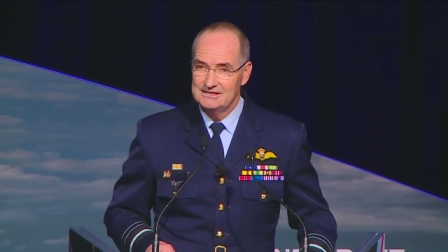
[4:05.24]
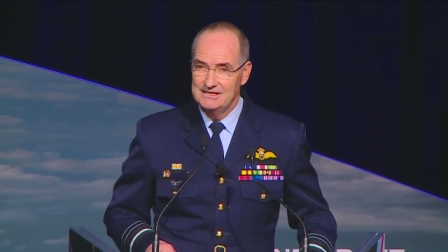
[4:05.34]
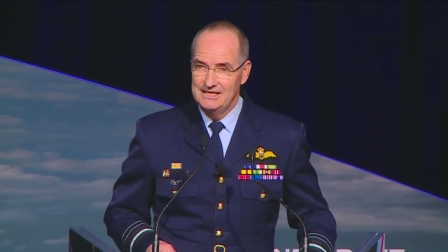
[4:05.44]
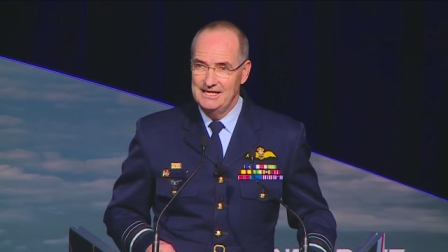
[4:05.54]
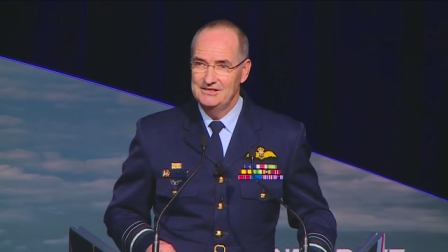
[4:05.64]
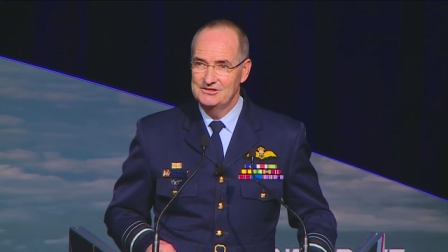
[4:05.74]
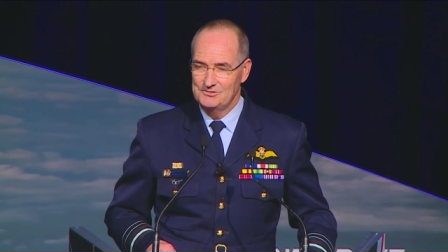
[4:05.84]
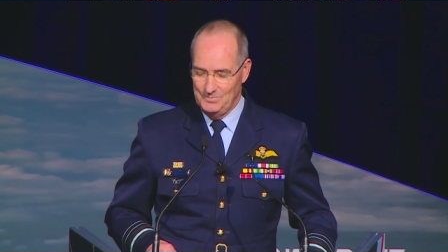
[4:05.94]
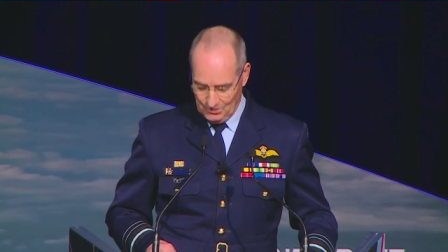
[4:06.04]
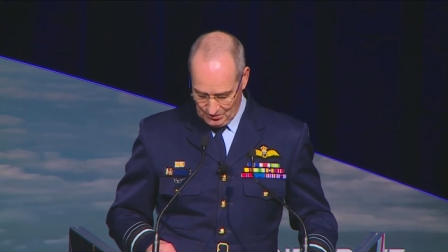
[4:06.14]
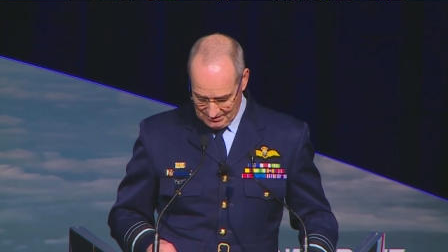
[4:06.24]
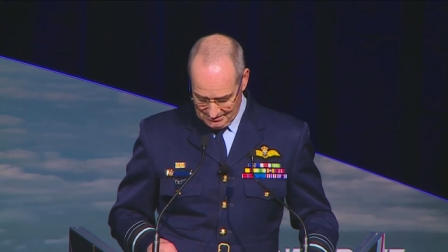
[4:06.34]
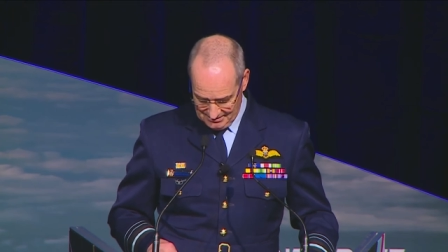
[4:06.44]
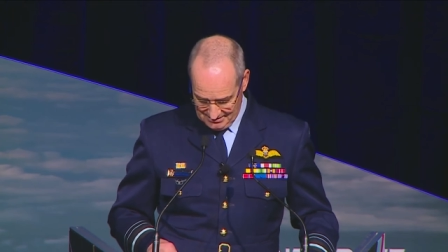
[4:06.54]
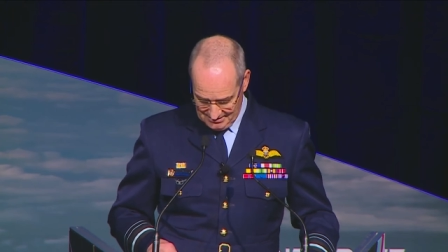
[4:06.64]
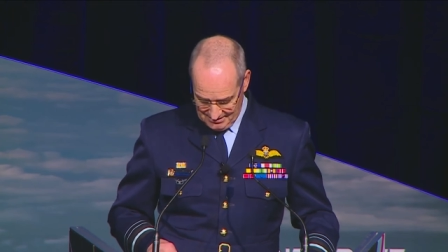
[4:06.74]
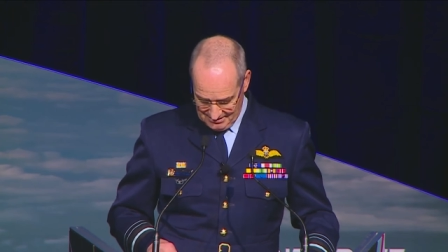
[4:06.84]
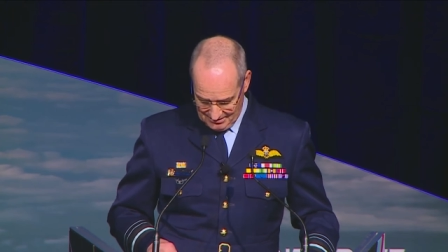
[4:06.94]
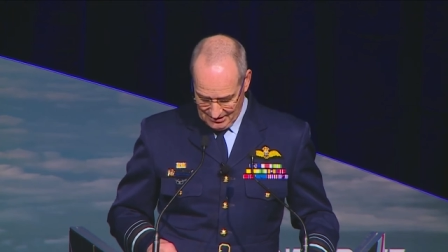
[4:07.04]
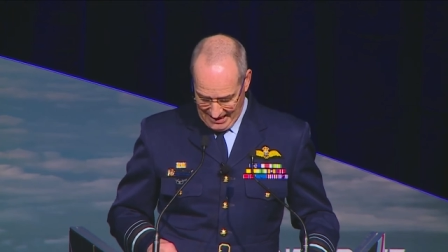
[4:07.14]
in support
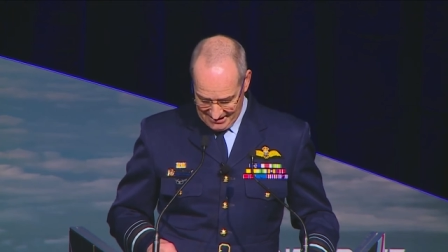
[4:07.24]
or, and,